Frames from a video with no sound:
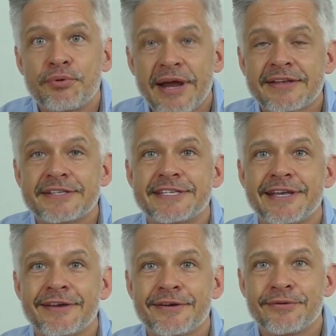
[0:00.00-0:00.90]

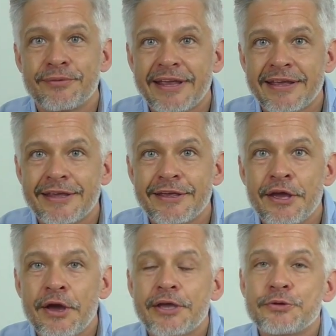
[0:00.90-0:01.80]
practicing Reiki.
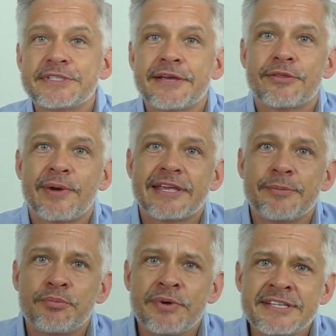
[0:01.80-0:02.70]
Using the Reiki
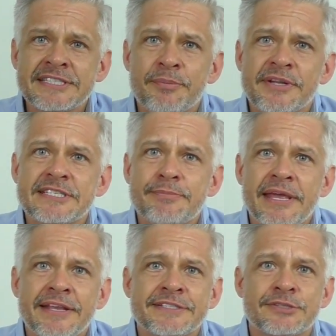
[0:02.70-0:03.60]
principles
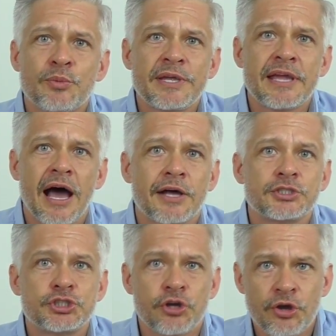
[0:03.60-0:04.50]
means we are
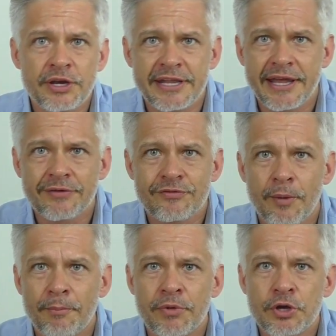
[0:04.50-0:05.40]
journeying
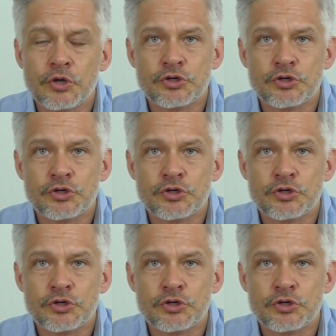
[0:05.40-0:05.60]
from